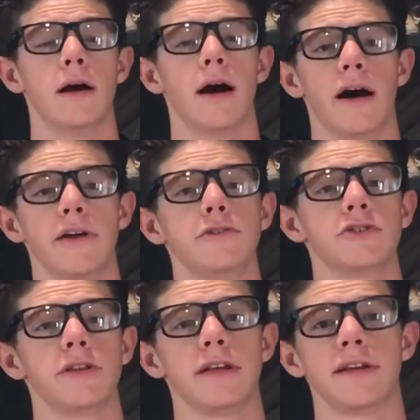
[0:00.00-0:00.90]
I
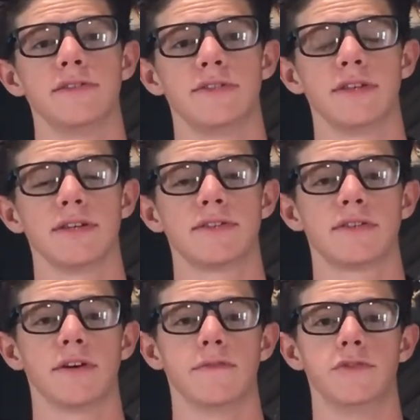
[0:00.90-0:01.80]
usually
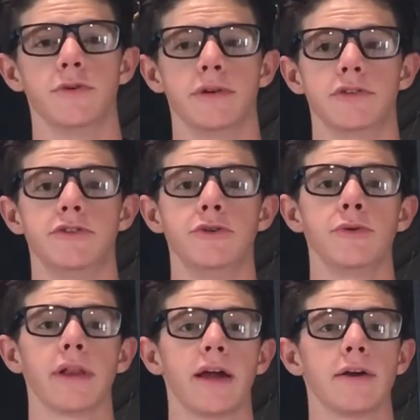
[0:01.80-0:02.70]
consist of doing
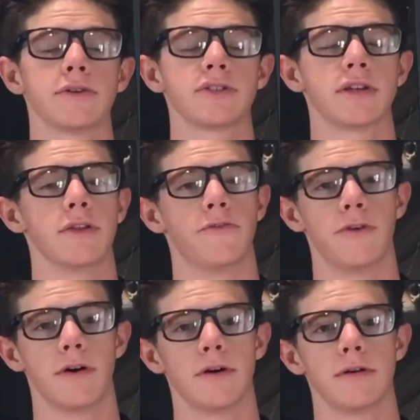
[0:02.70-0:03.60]
2 layers in the
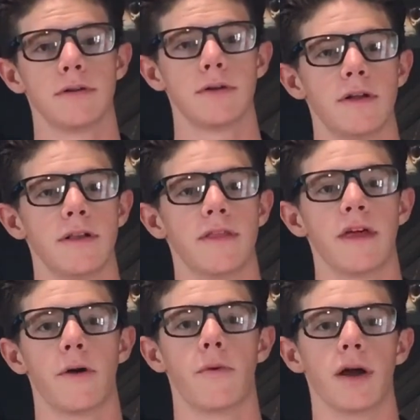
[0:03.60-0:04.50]
fall.
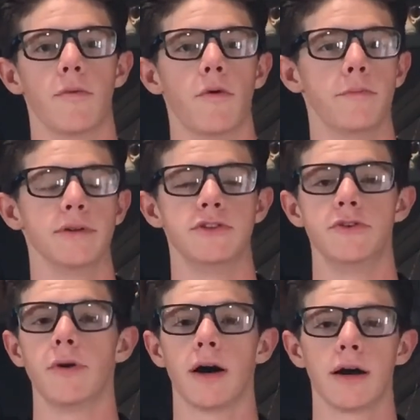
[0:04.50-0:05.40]
That way I won't be
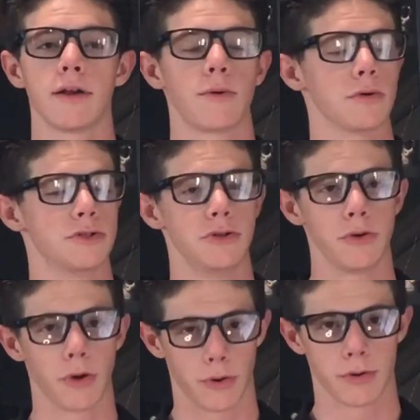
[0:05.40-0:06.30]
too hot or too
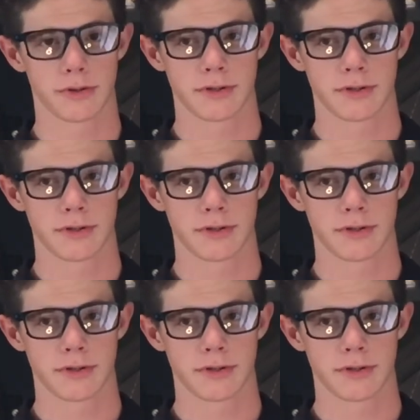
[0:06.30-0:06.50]
cold.